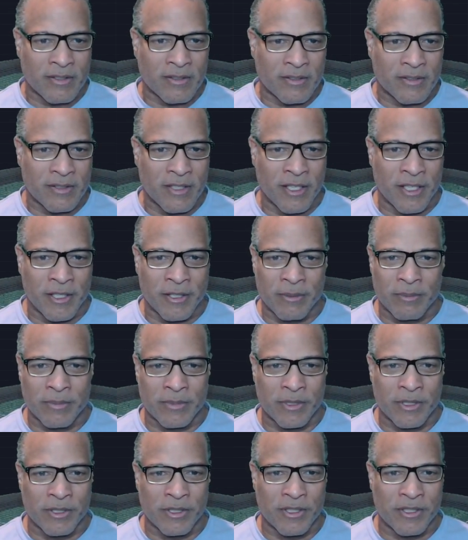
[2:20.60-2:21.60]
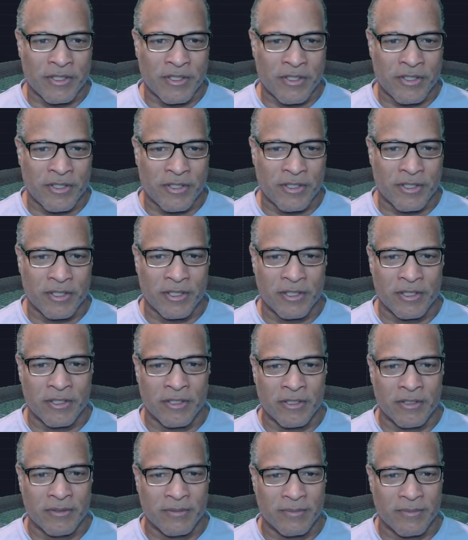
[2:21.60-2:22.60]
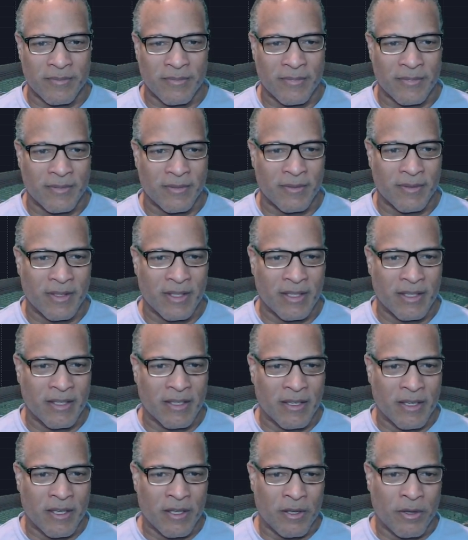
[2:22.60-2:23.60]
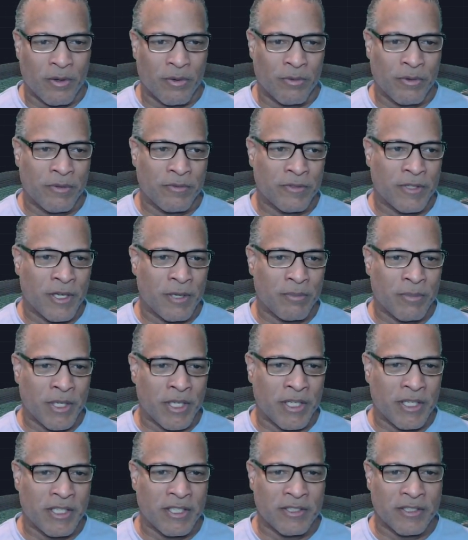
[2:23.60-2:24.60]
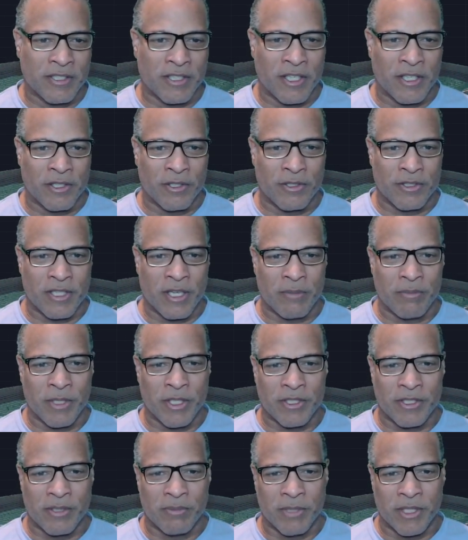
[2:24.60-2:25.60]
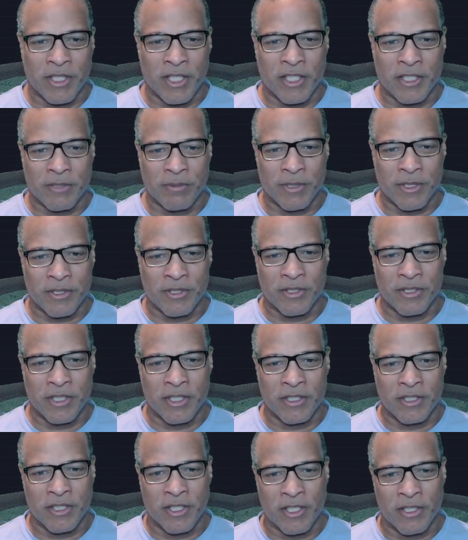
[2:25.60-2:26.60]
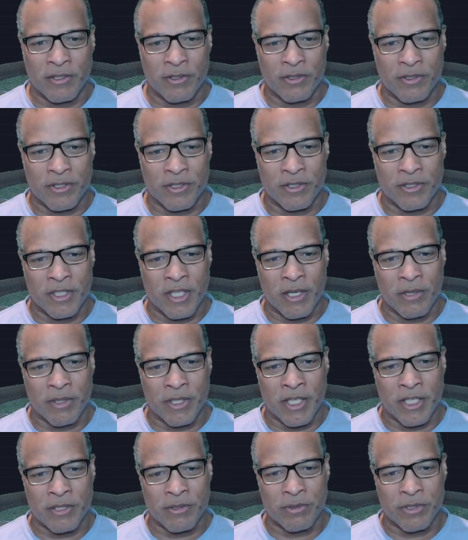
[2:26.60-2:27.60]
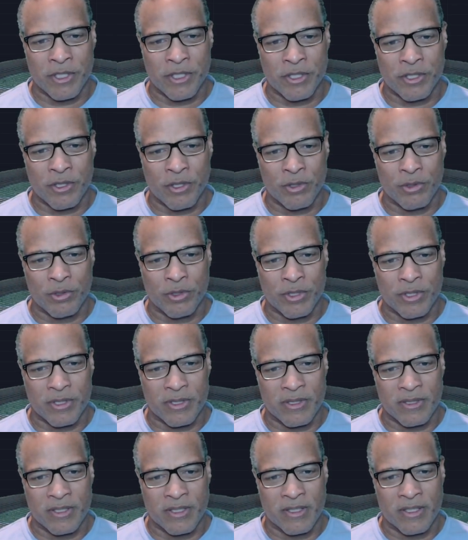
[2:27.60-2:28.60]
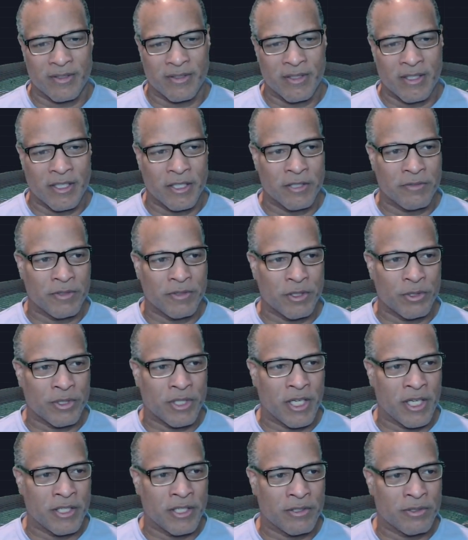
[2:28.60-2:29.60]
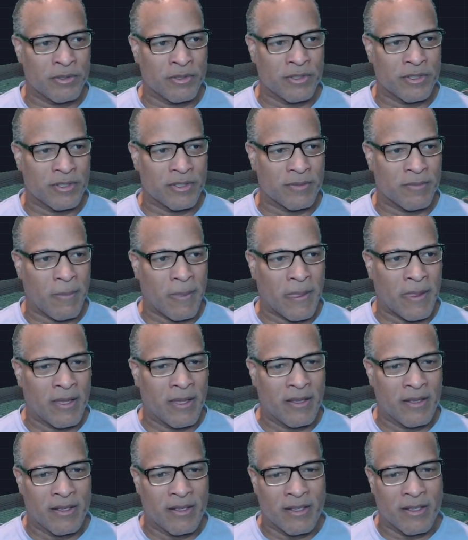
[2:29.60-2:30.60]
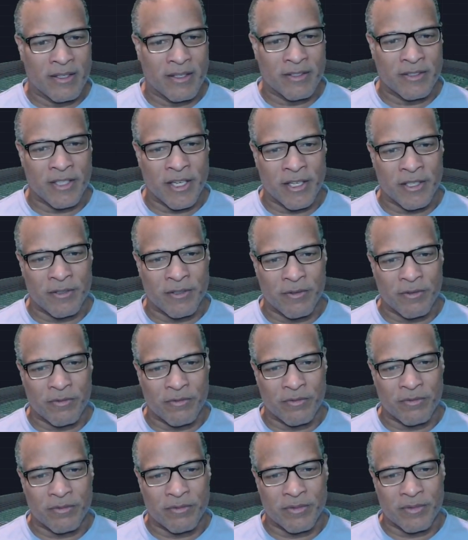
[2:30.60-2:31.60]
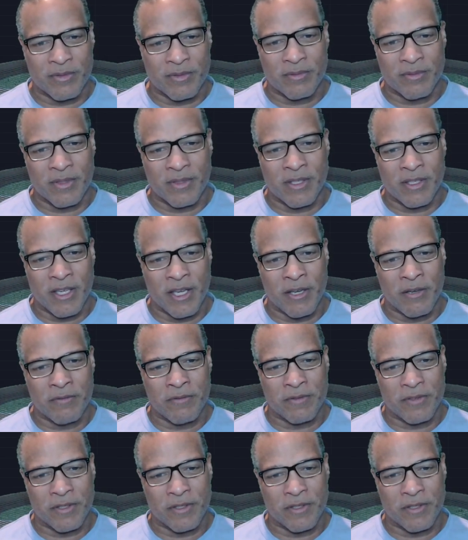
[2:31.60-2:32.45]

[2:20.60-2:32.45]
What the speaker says: You can see we've got my indicators. I made some enhancements to the indicators, so now it actually shows individual candles that have